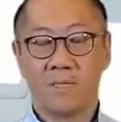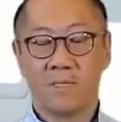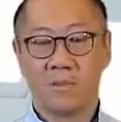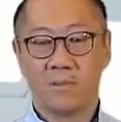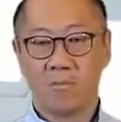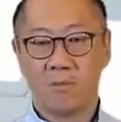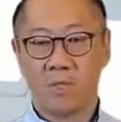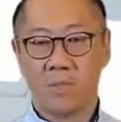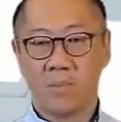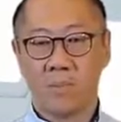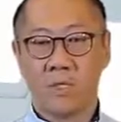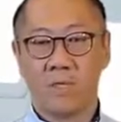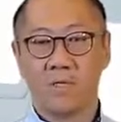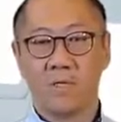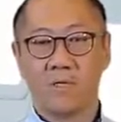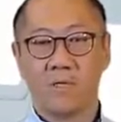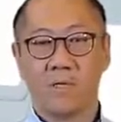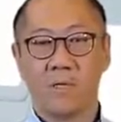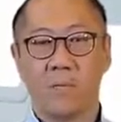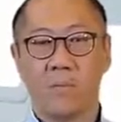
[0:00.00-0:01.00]
is
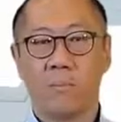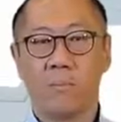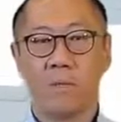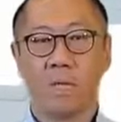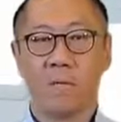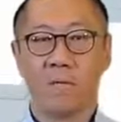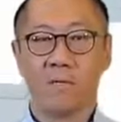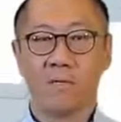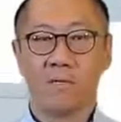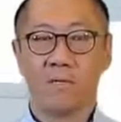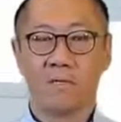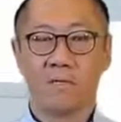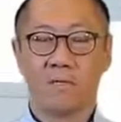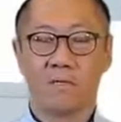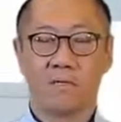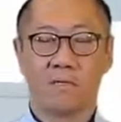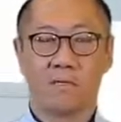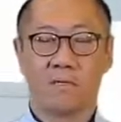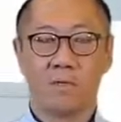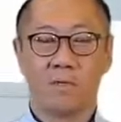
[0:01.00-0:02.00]
responding to
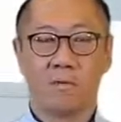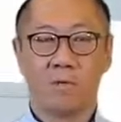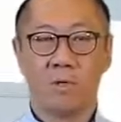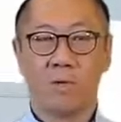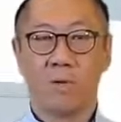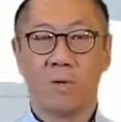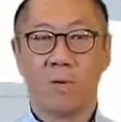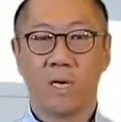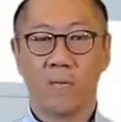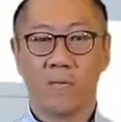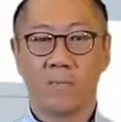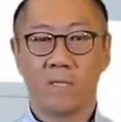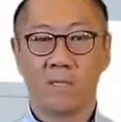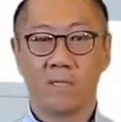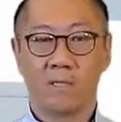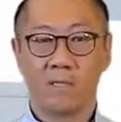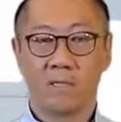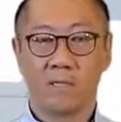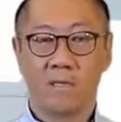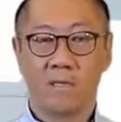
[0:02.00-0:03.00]
compliance requirements.